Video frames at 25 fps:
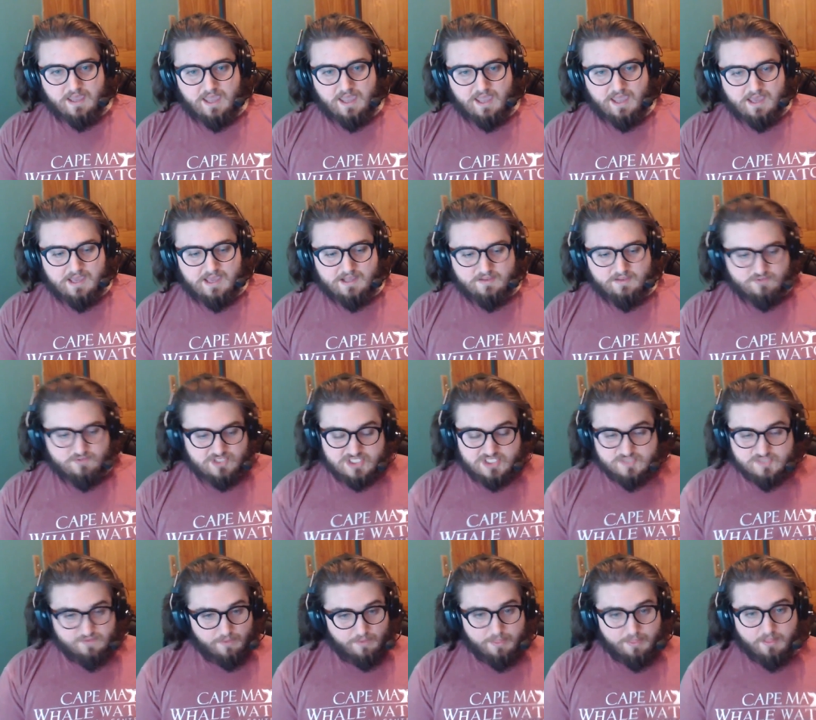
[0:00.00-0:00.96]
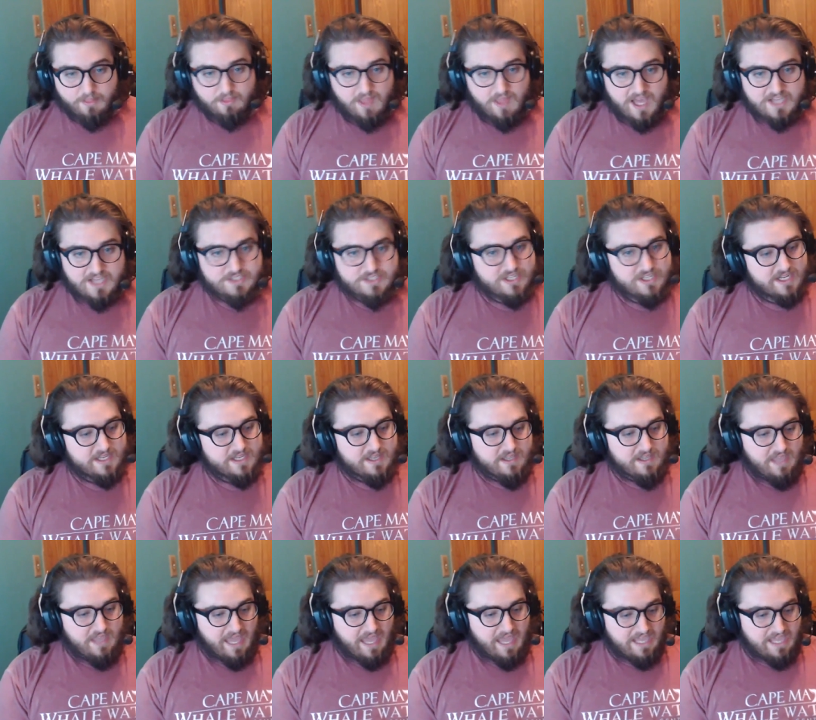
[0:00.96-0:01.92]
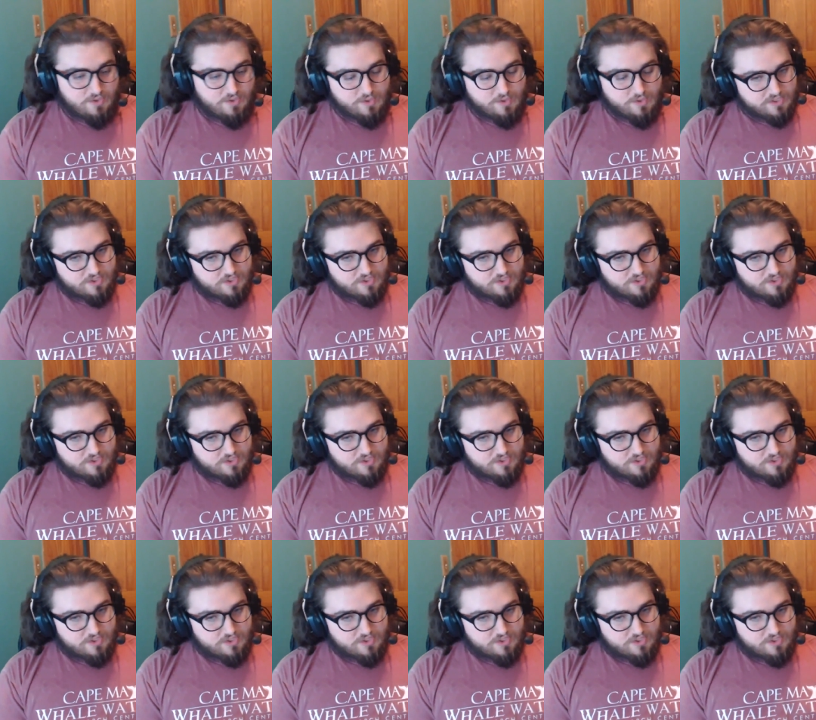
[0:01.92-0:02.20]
uh, just from the logic, and you